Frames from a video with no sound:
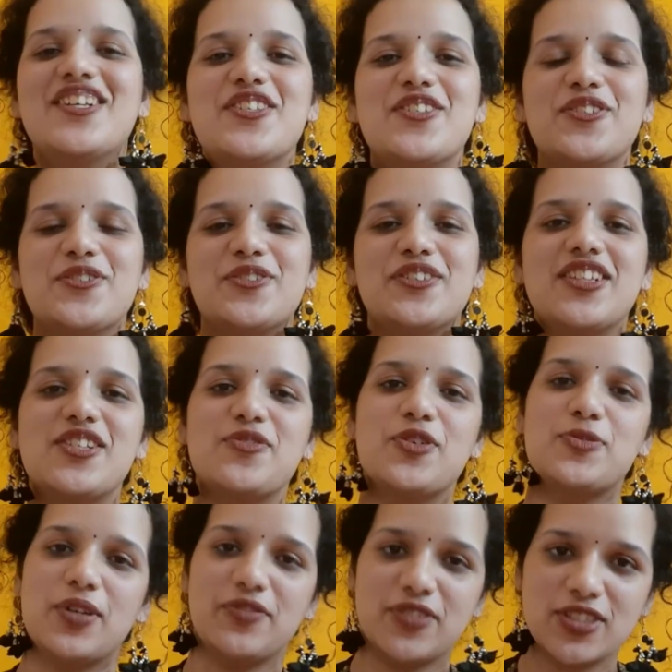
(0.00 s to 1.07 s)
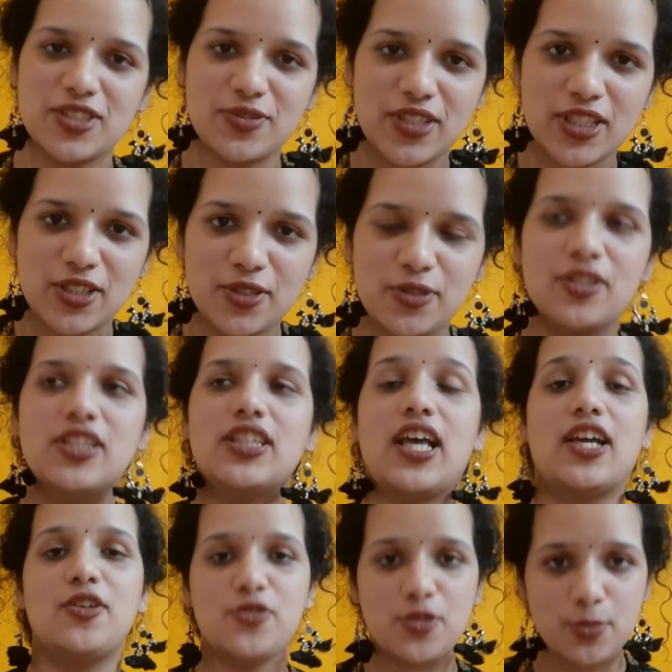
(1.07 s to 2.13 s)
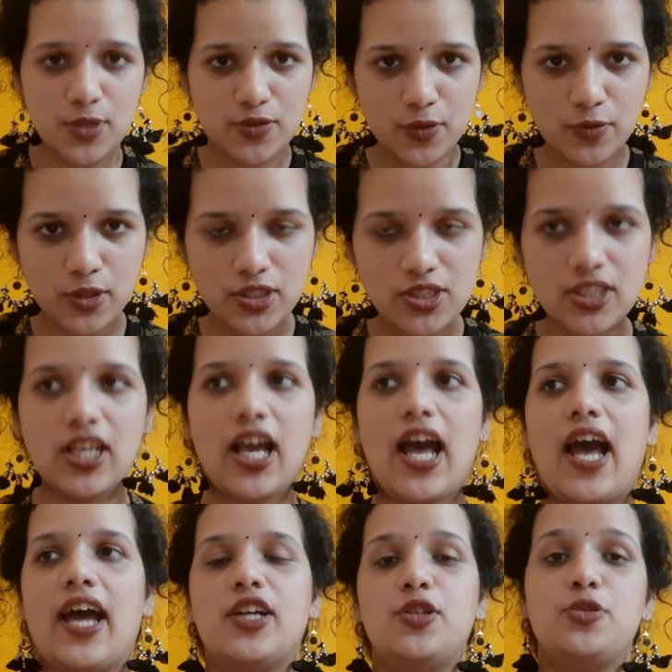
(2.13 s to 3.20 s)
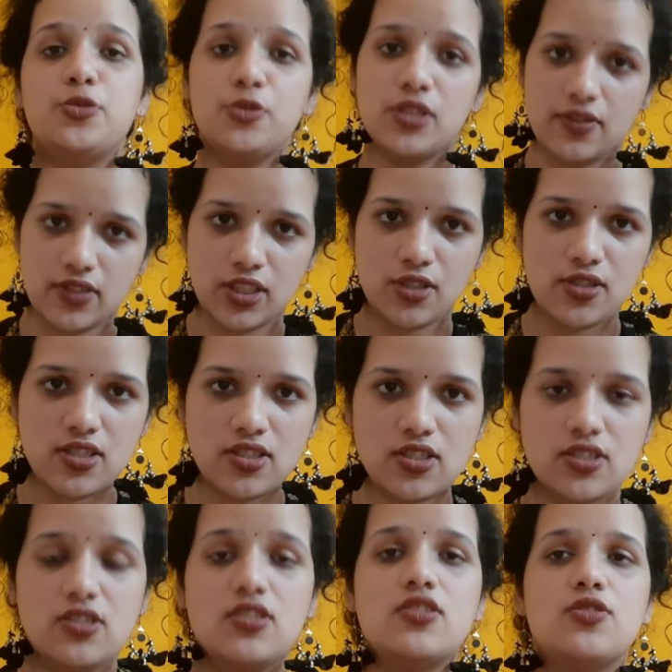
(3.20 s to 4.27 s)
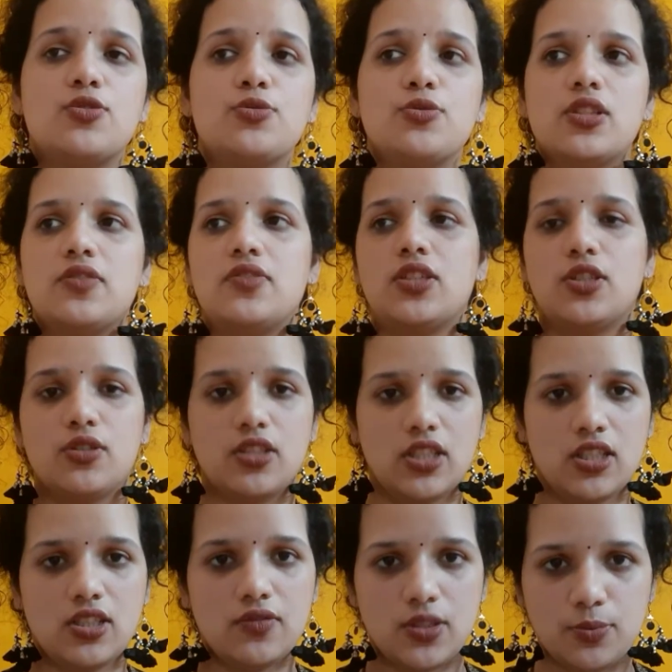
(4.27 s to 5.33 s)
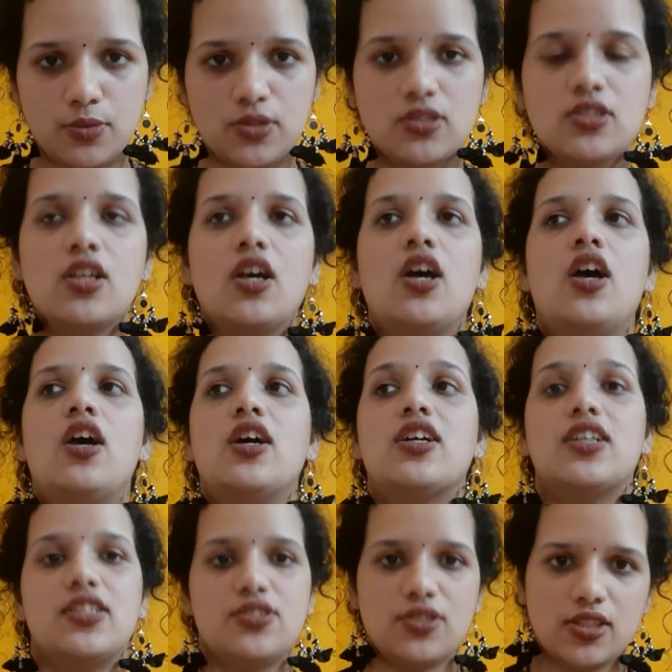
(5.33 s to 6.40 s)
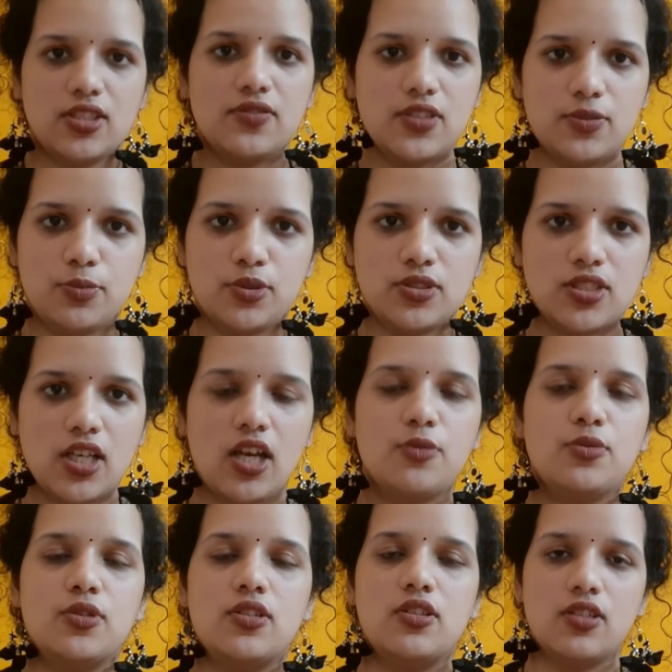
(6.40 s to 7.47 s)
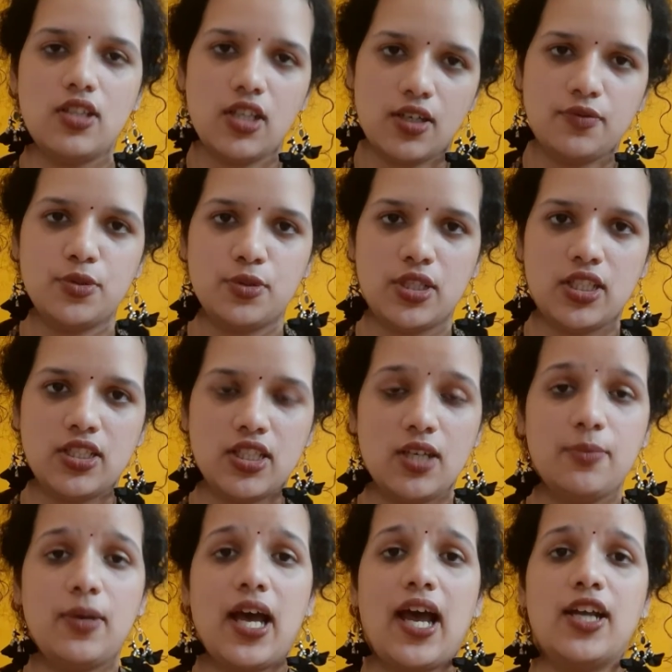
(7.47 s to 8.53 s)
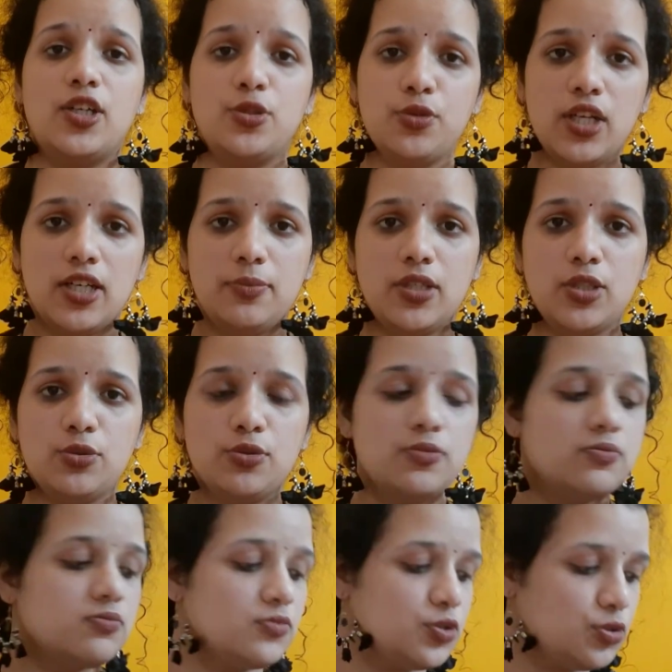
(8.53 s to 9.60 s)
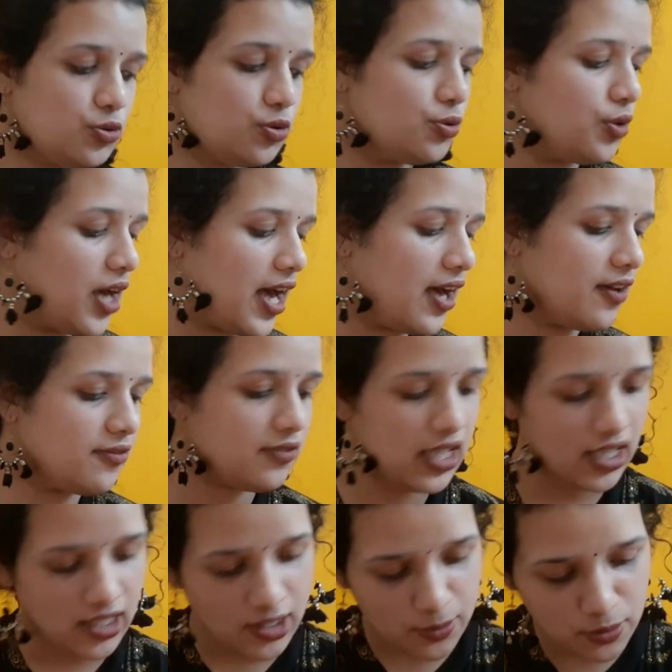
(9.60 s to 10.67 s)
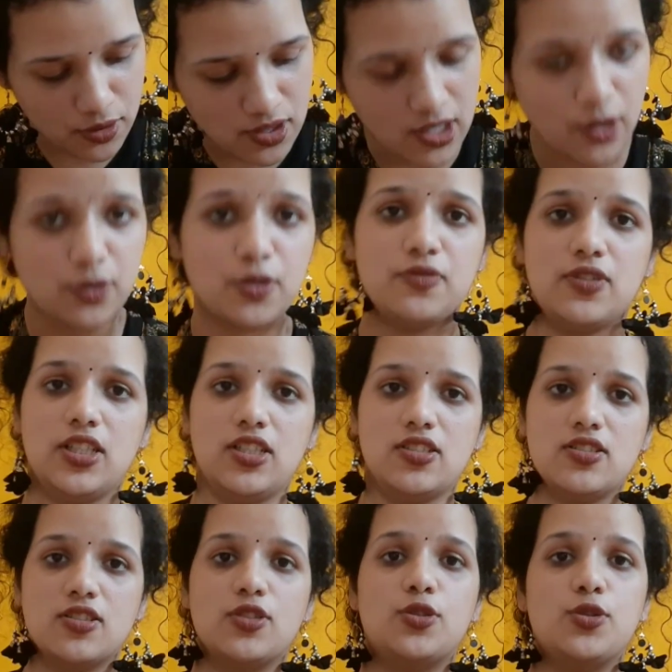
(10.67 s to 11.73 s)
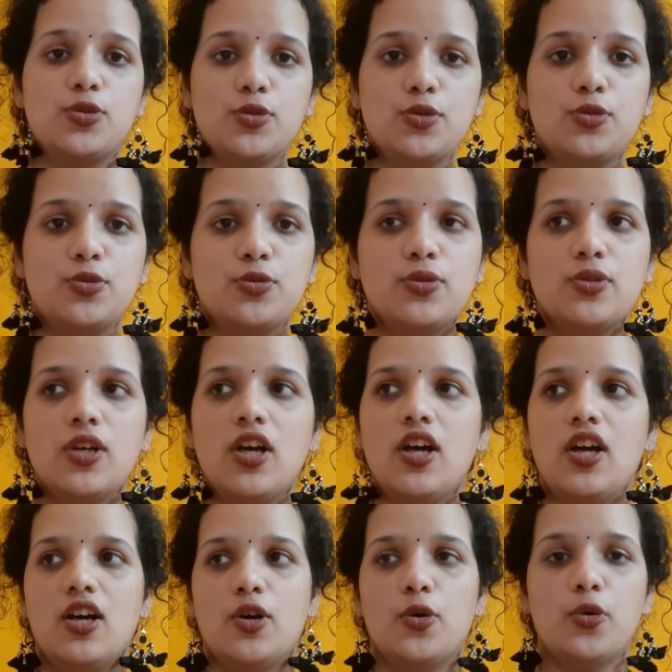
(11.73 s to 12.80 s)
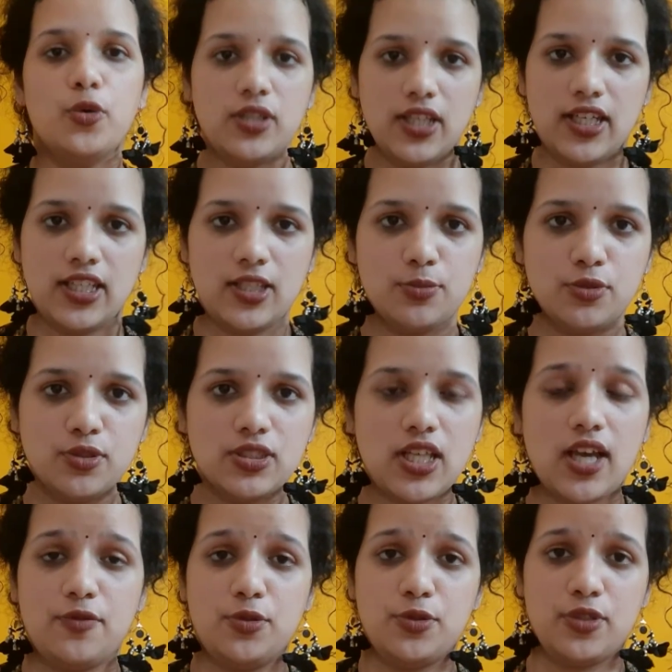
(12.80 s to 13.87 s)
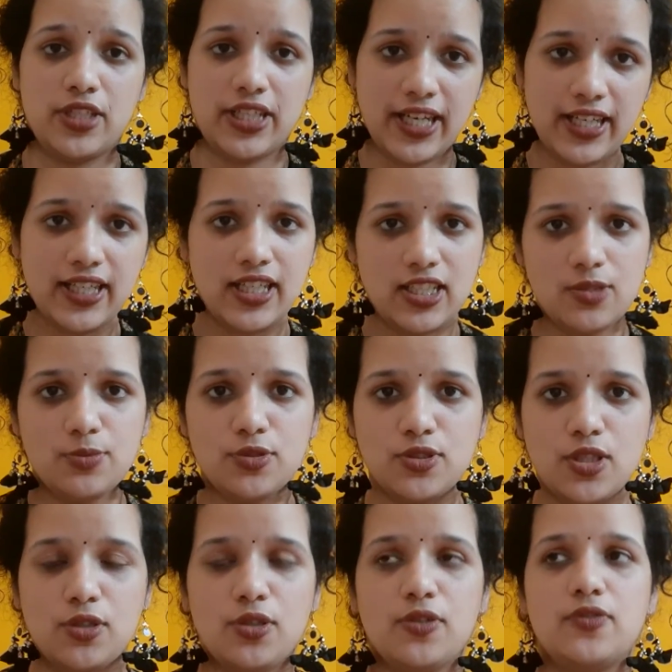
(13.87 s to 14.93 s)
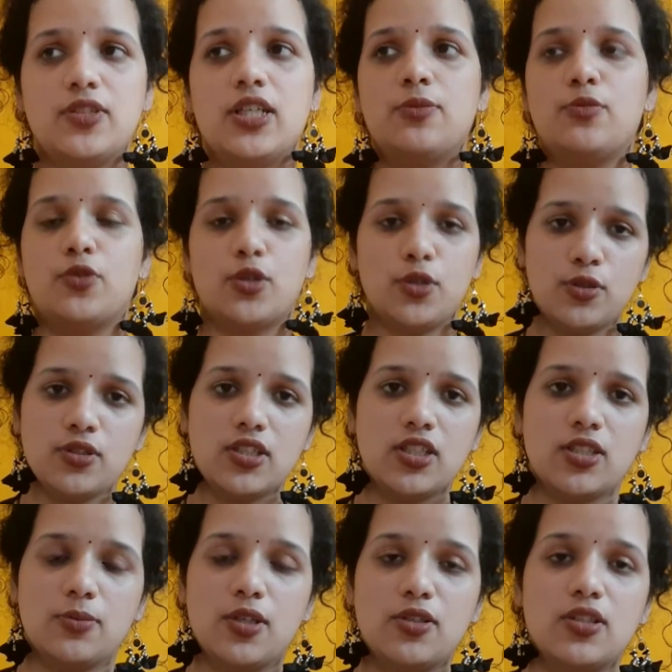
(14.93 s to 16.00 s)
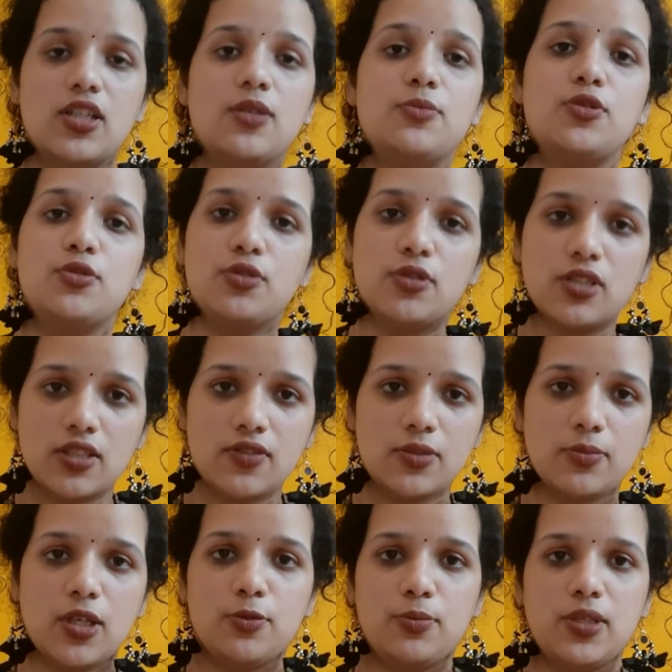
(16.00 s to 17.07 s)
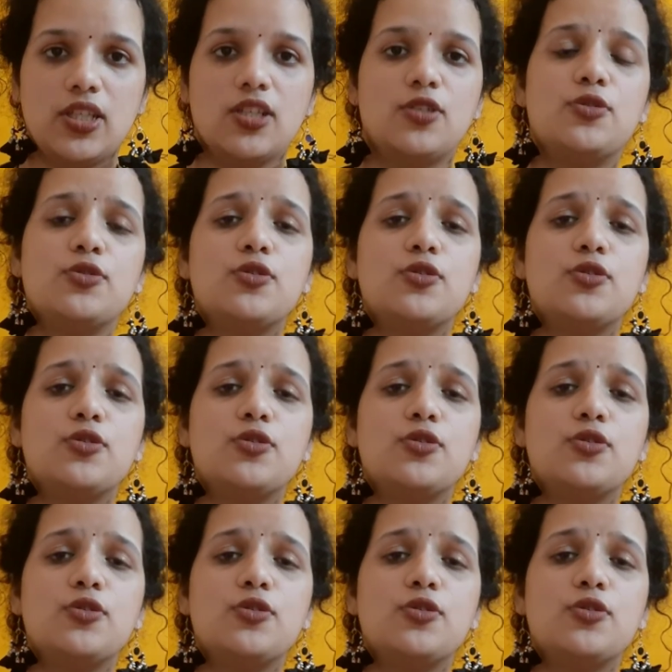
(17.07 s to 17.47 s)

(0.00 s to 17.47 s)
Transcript: So this was my first video. Thank you so much for watching and do give in your suggestions, do give in your creative inputs, constructive inputs. I would love to read them and do let me know do you have any books out of these? Do you own any books? Have you read any books out of them? What do you think about them? Do you agree with my opinion?